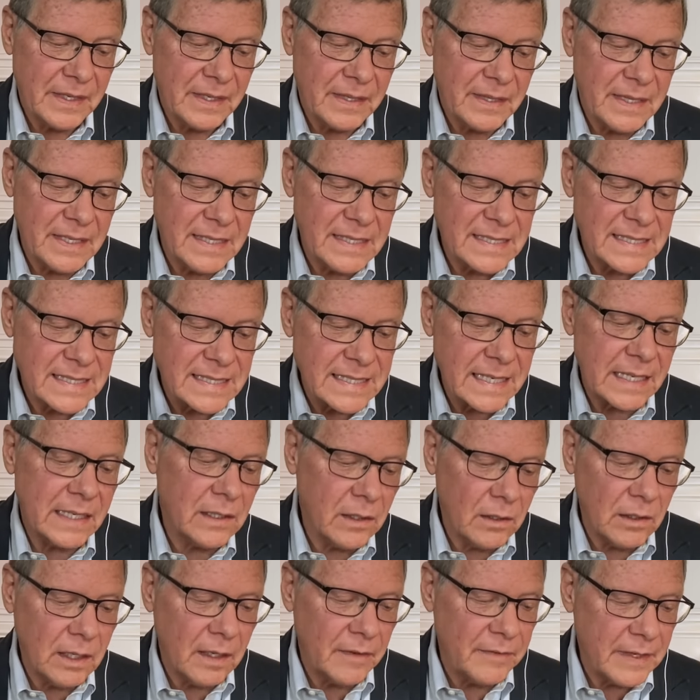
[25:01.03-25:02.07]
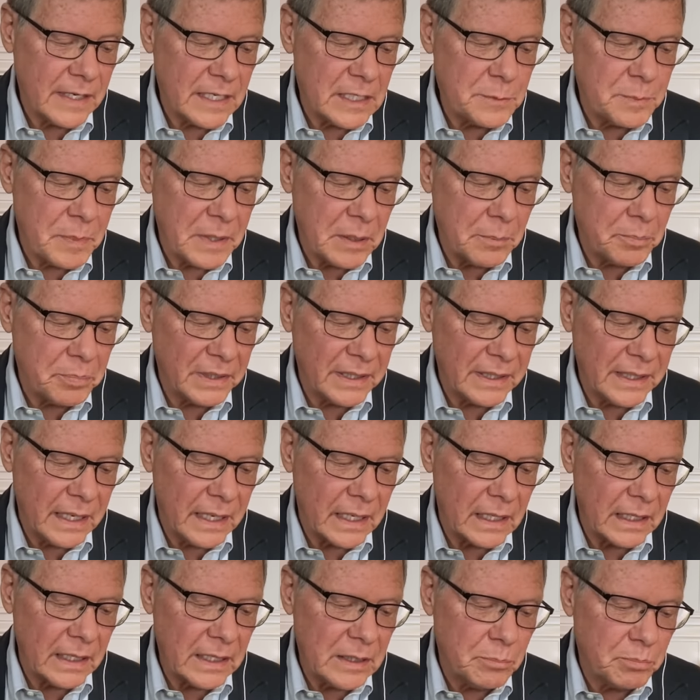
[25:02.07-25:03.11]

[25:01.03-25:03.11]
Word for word: the signal that he's being politically